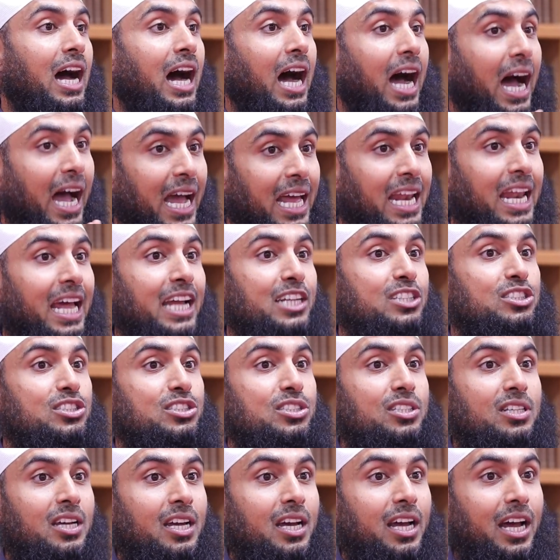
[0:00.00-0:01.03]

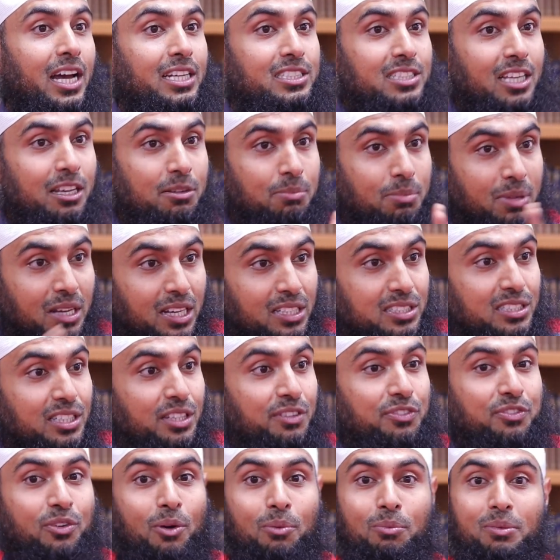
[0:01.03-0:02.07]
highlights as a
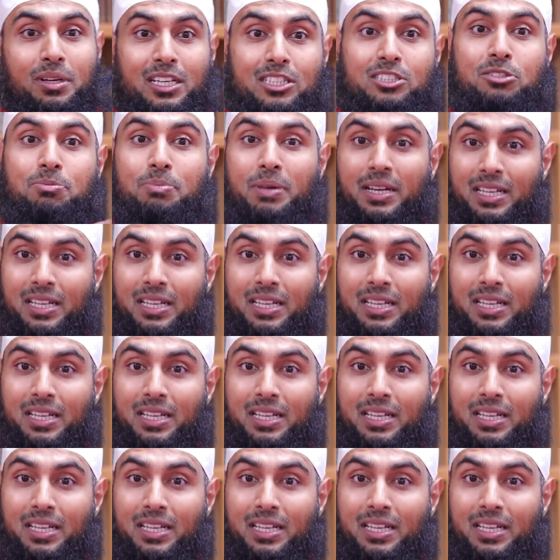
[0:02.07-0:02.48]
mercy from His